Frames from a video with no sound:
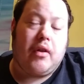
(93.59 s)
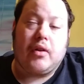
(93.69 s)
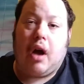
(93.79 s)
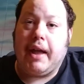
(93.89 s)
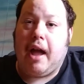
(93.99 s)
And
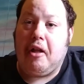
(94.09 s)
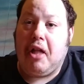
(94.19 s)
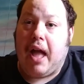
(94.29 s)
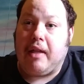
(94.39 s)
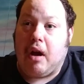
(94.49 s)
like I
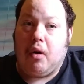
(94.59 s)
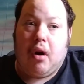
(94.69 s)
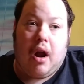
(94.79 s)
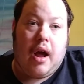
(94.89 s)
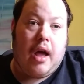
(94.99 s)
said,
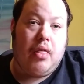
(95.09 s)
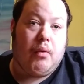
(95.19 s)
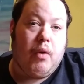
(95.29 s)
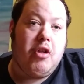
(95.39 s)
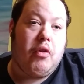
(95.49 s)
an
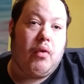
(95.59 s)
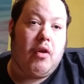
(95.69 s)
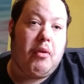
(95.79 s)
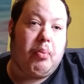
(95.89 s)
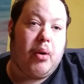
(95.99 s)
original
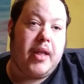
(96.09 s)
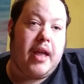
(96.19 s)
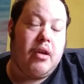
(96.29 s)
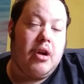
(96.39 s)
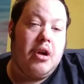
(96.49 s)
is pretty